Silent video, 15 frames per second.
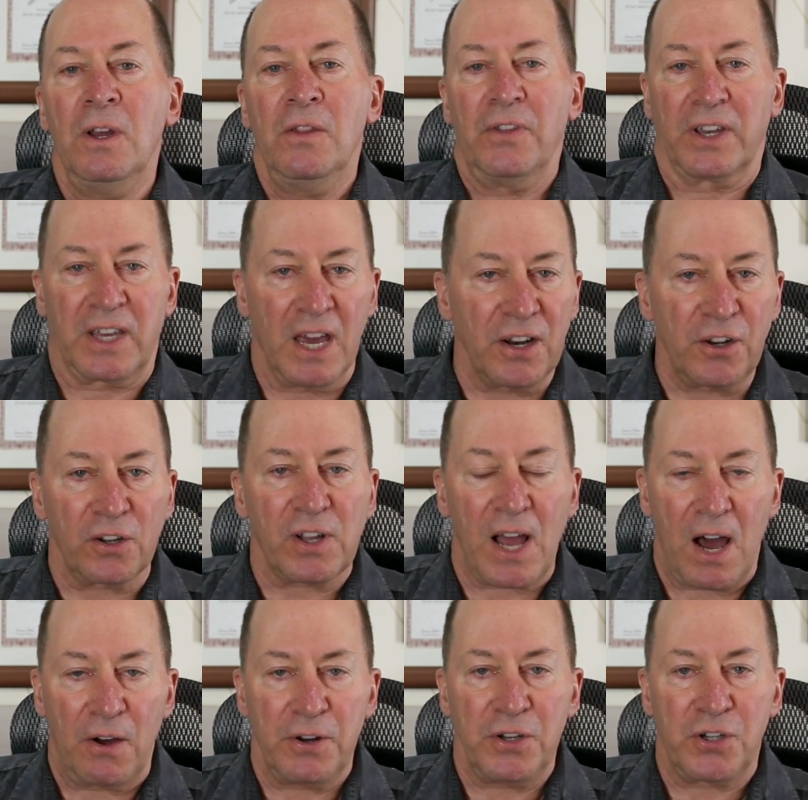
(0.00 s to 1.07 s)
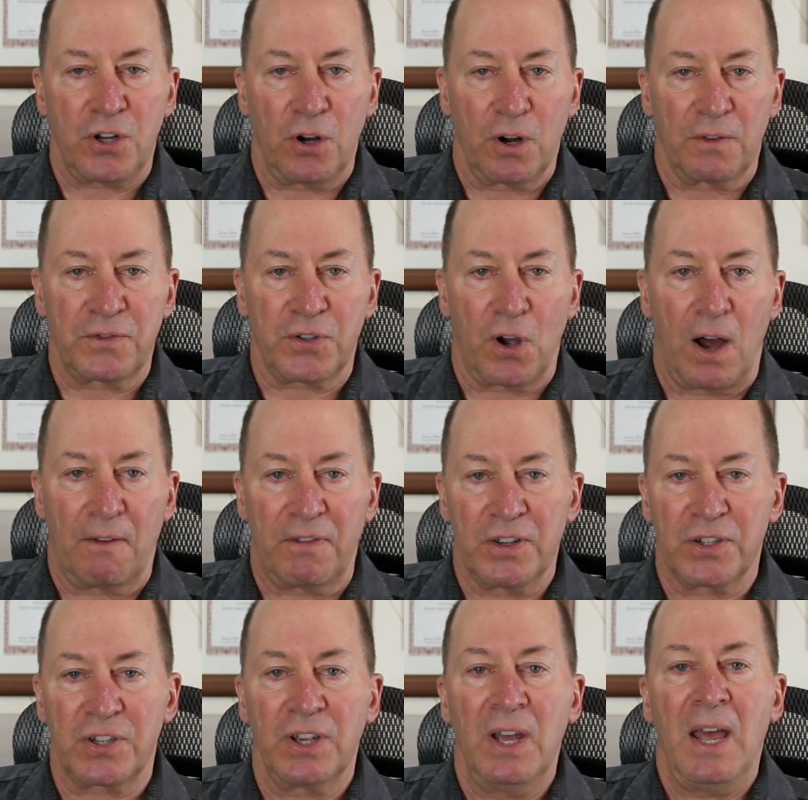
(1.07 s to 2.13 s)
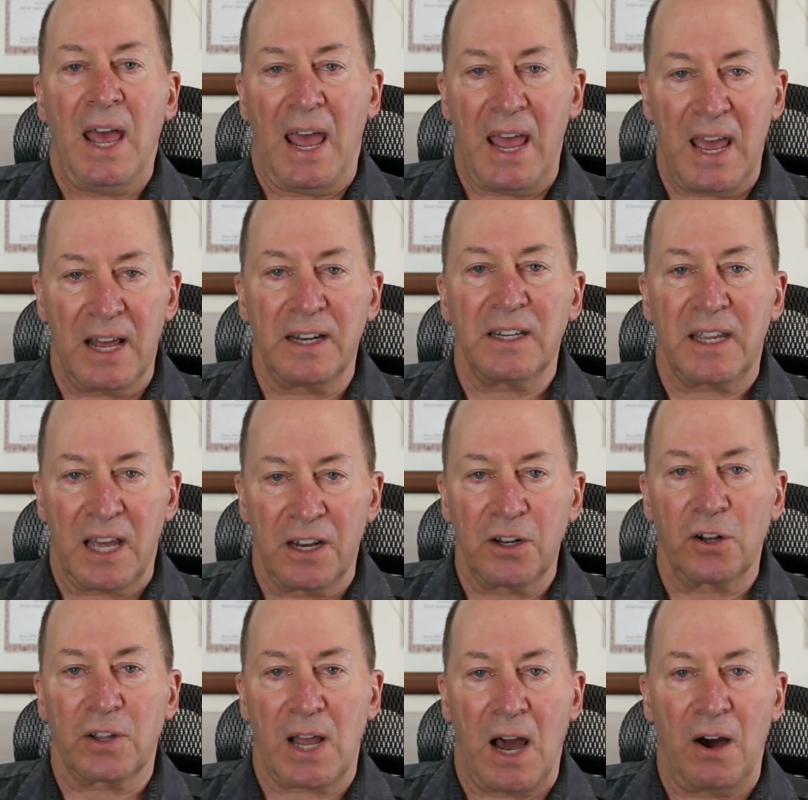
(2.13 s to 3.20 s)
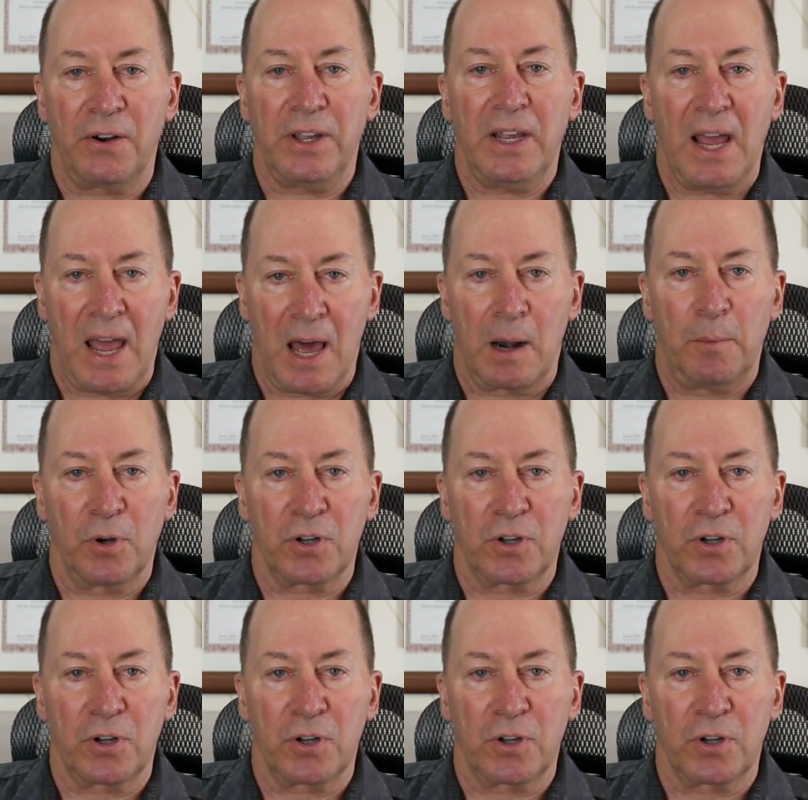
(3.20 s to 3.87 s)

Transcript: the Kendall County Sheriff's Office, and Kendall County Animal